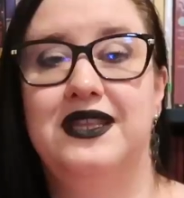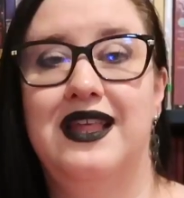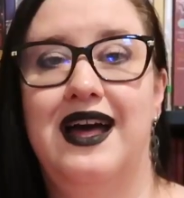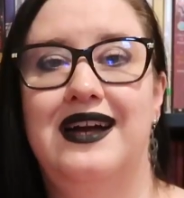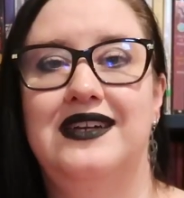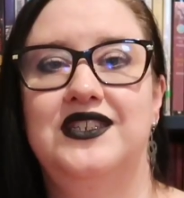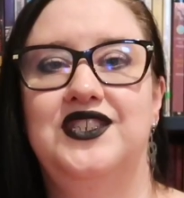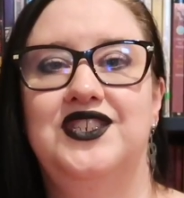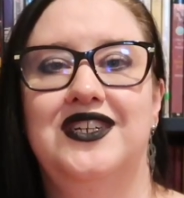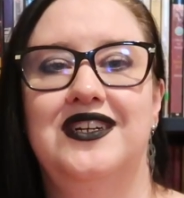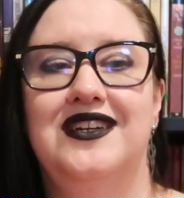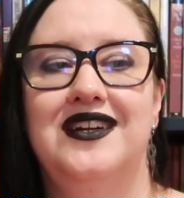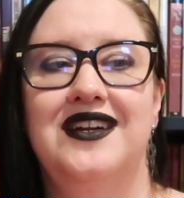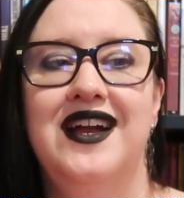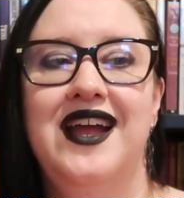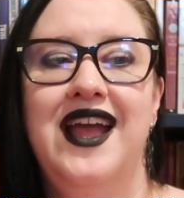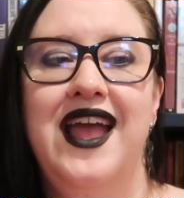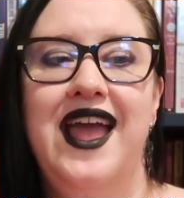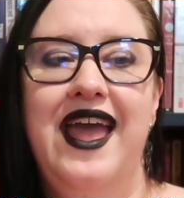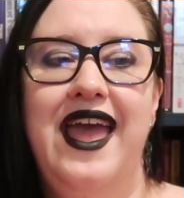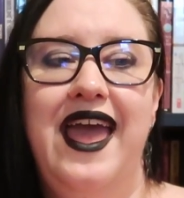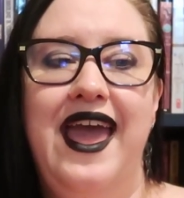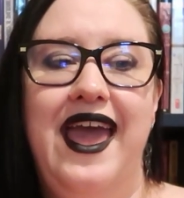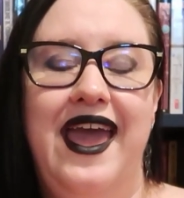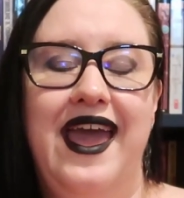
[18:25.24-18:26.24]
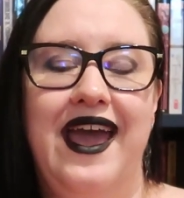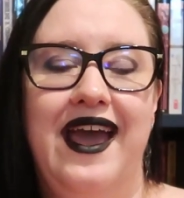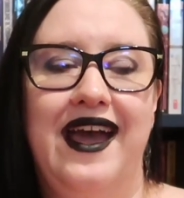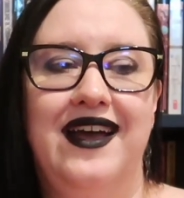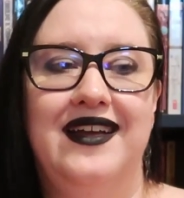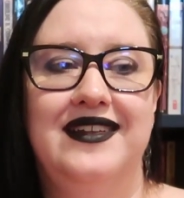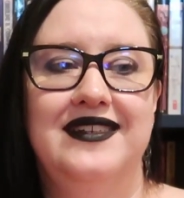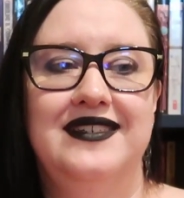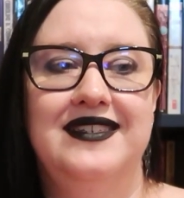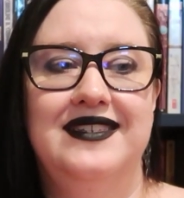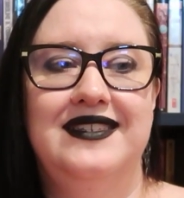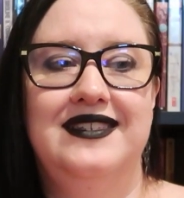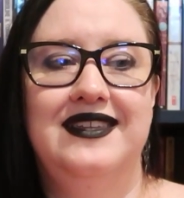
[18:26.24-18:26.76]
slasher,
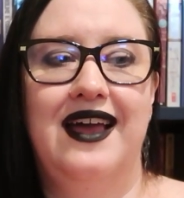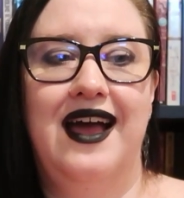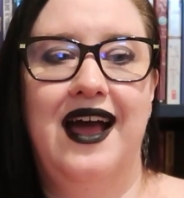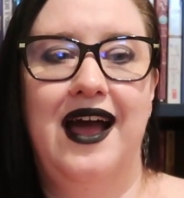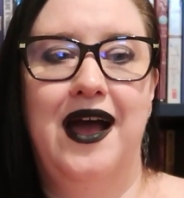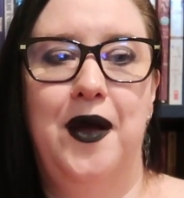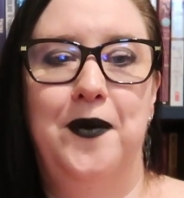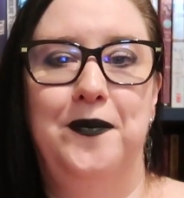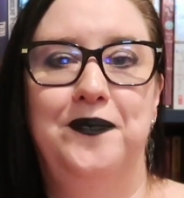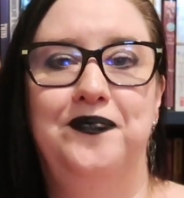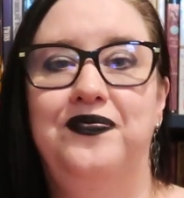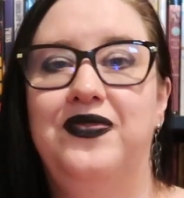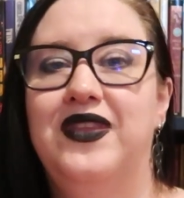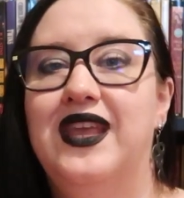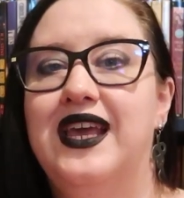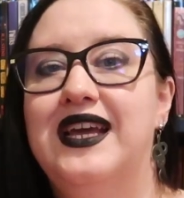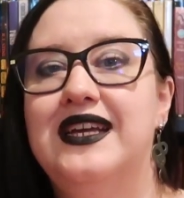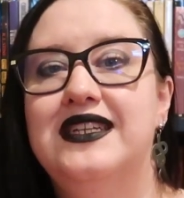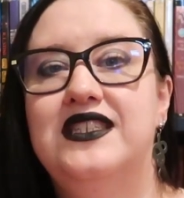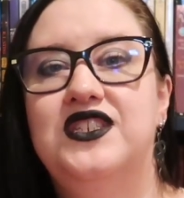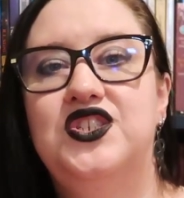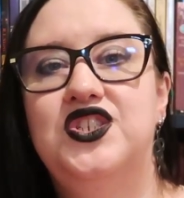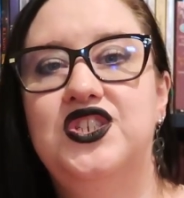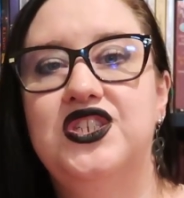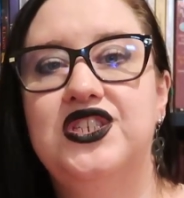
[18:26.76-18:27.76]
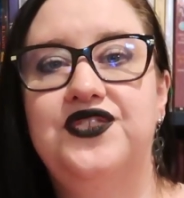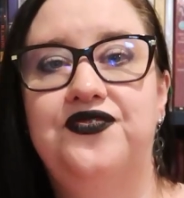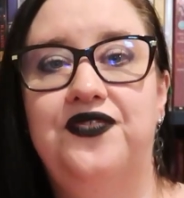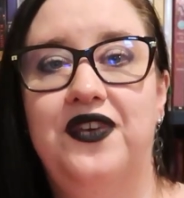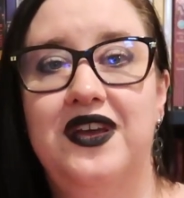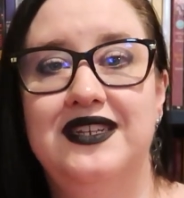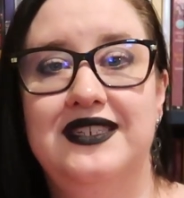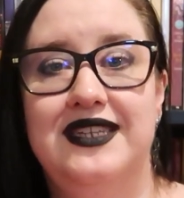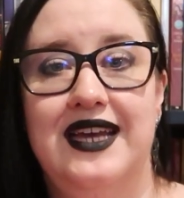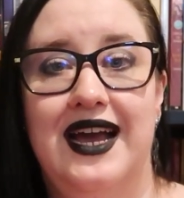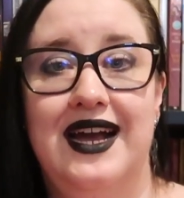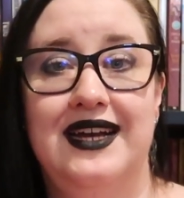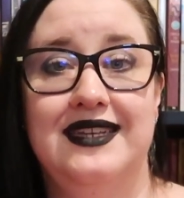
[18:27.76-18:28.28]
and um, it's just
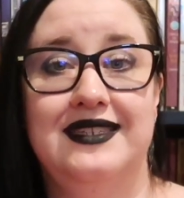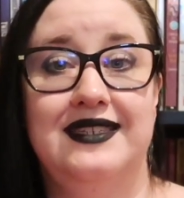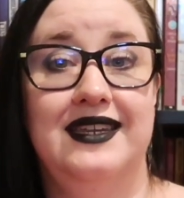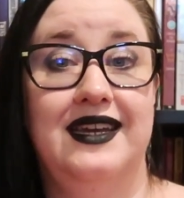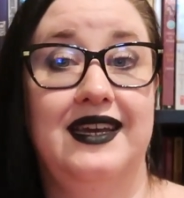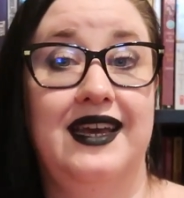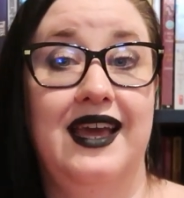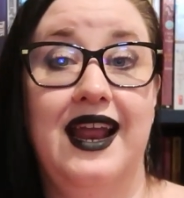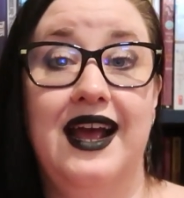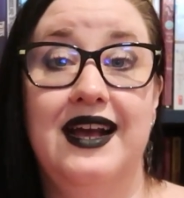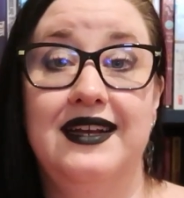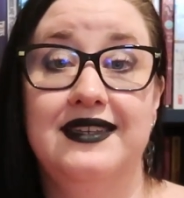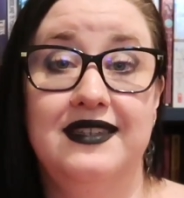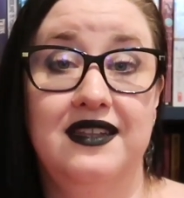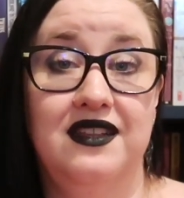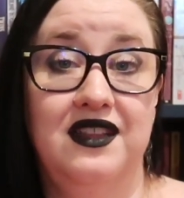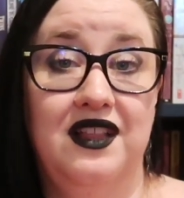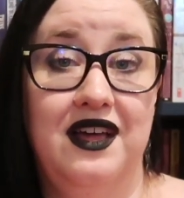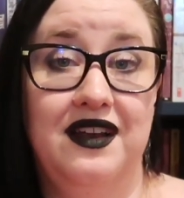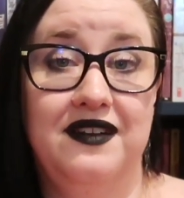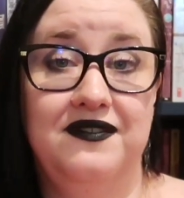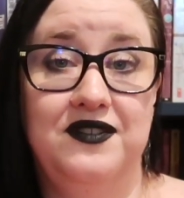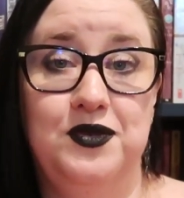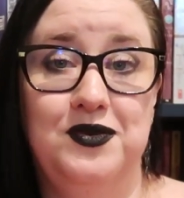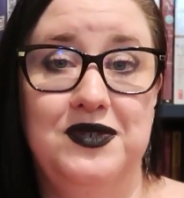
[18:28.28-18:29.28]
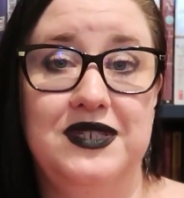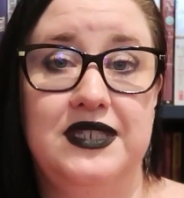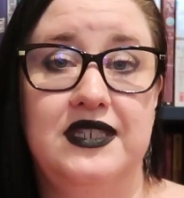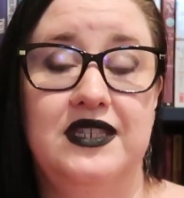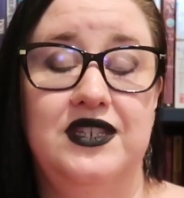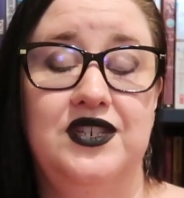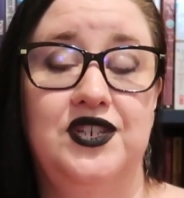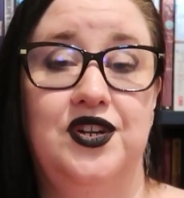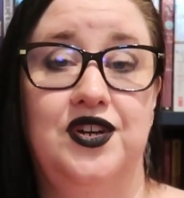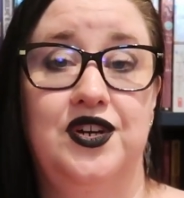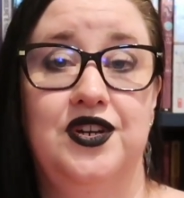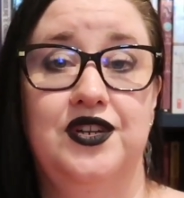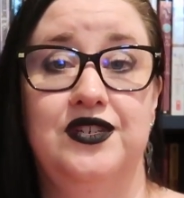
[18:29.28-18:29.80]
fantastic. It has a lot of twists
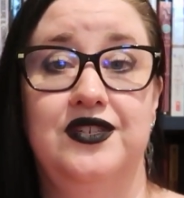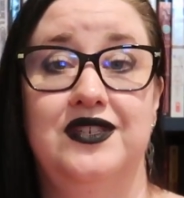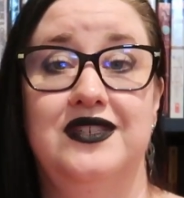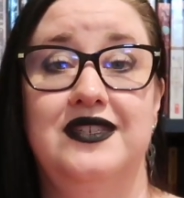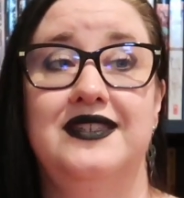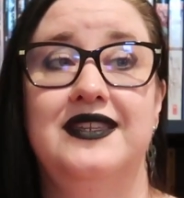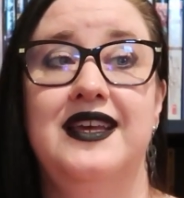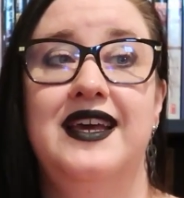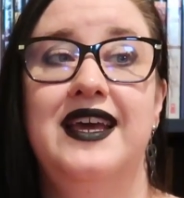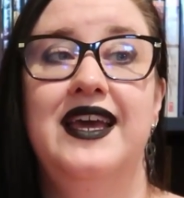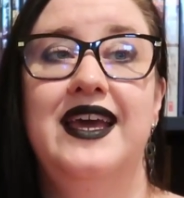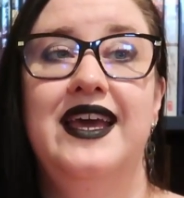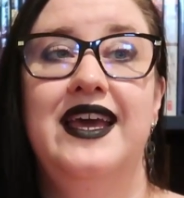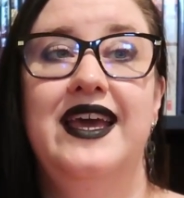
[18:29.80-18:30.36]
and turns.